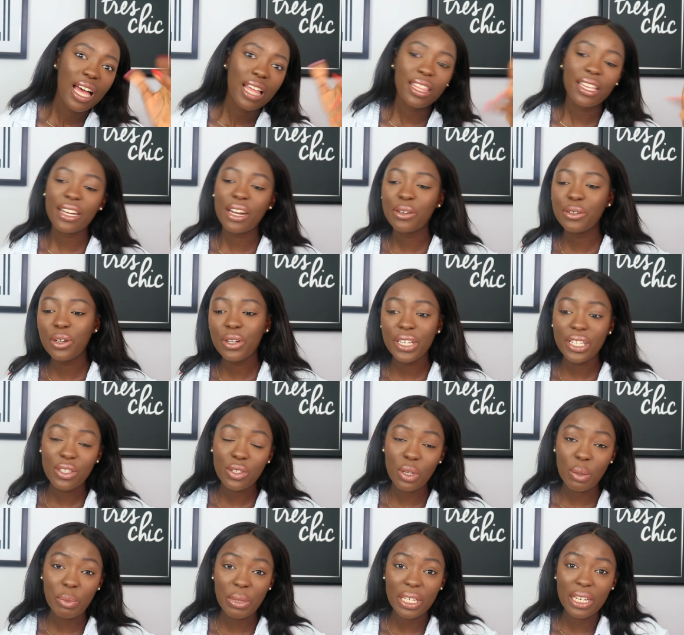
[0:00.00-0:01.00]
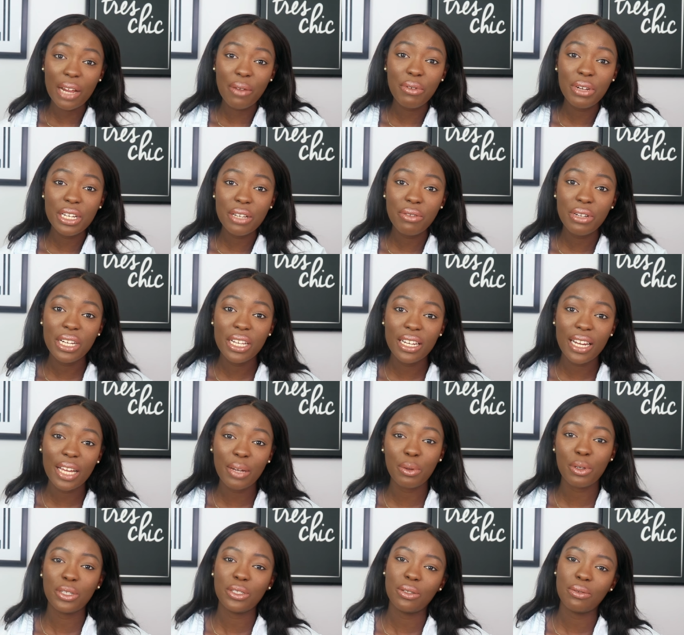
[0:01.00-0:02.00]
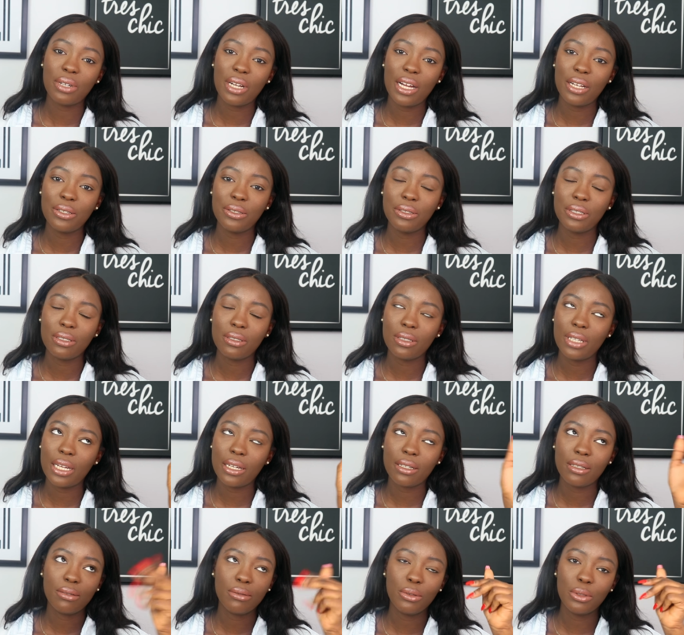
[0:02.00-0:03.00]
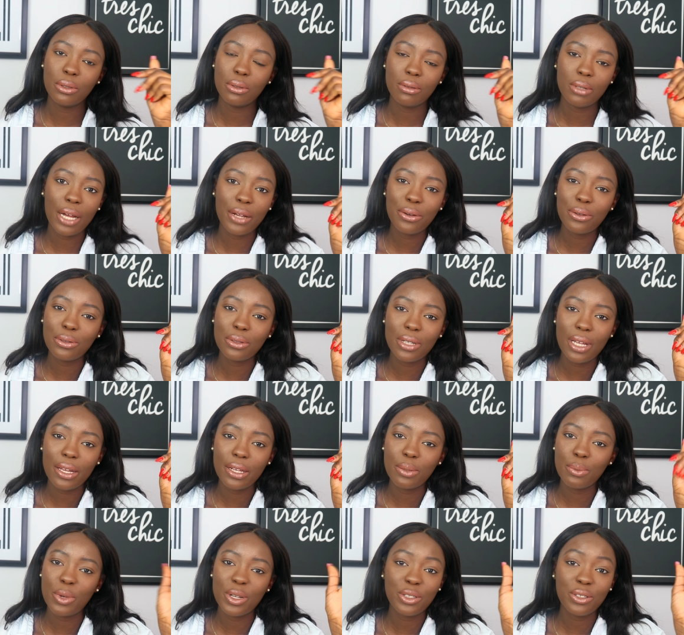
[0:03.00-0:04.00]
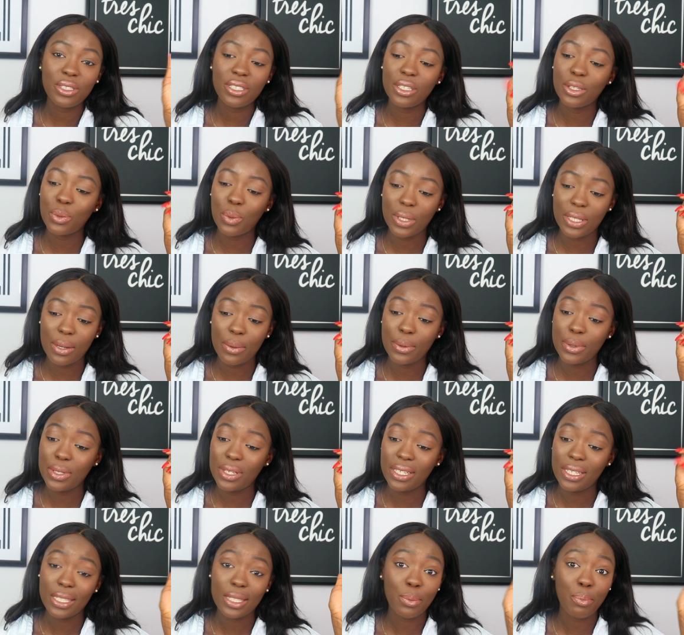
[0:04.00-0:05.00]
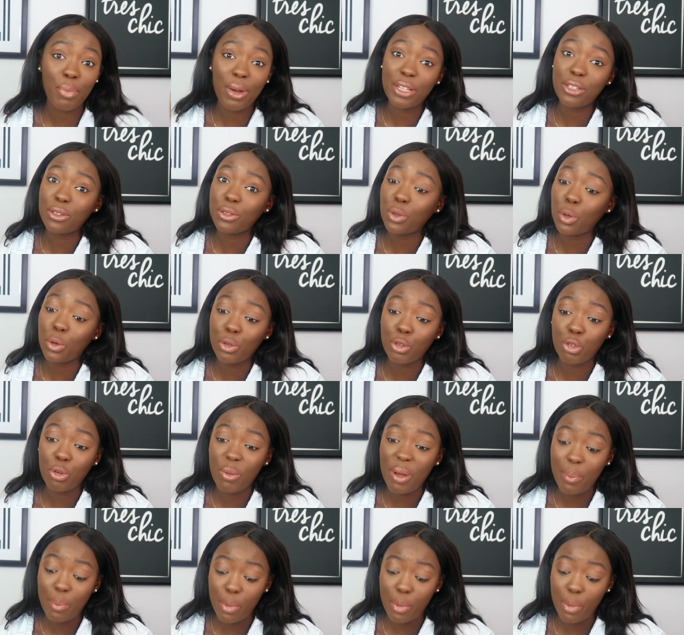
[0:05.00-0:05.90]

And then I'll not eat something I really, really like because of calories. Like, no, I don't do that anymore. I just eat what I want to eat, but I just control my